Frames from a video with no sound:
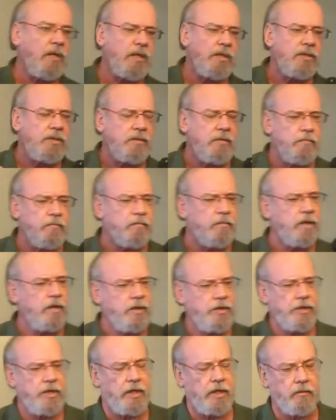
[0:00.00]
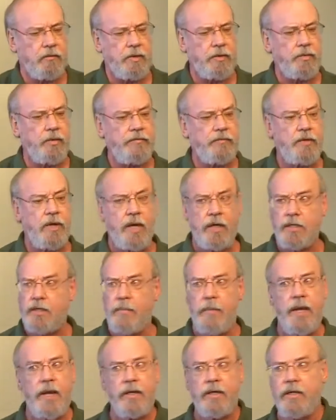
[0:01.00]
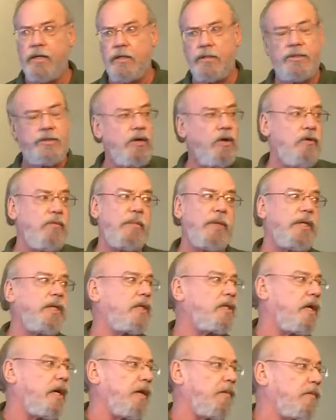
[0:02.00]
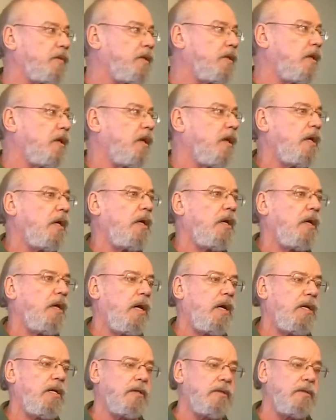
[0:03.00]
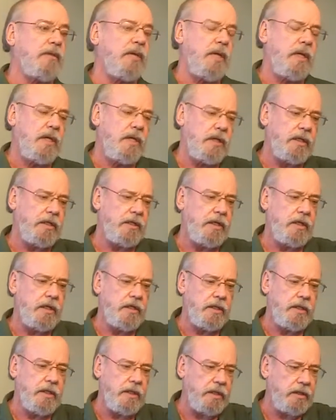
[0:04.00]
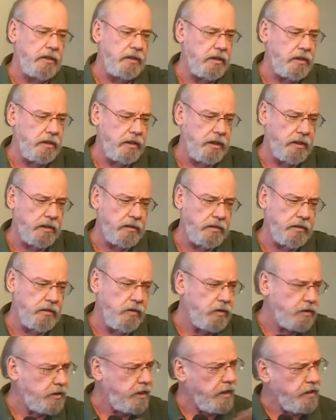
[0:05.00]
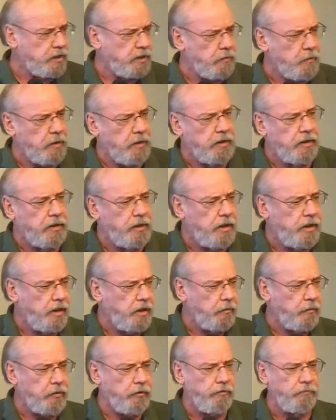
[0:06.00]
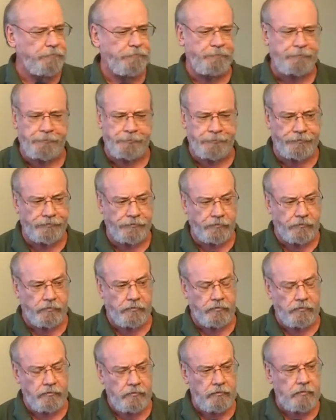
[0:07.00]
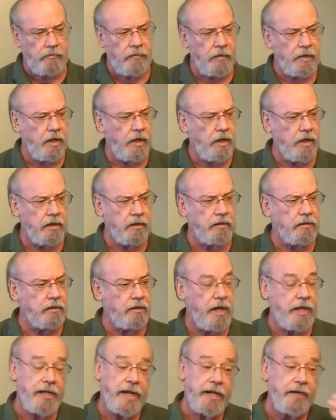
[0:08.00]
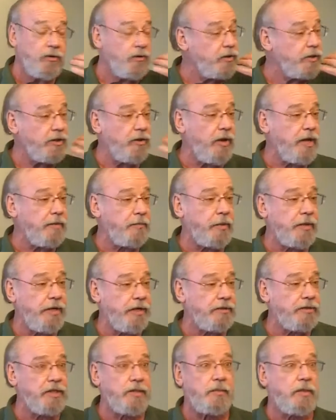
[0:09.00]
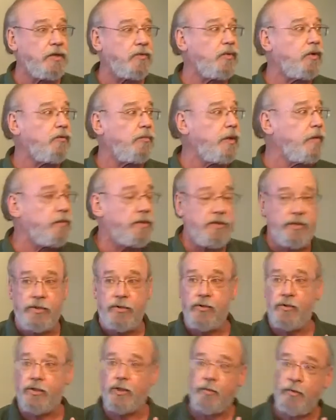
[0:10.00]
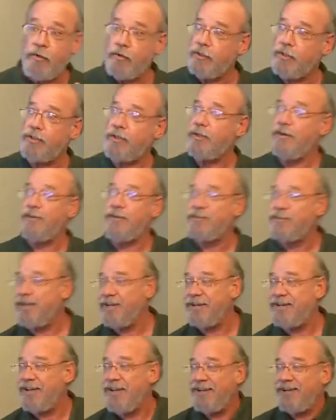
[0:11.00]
This mercy, which we've talked about here so many times, in the Old Testament, in the Hebrew, and I only know how to pronounce this because we were members of the Jewish Community Center in San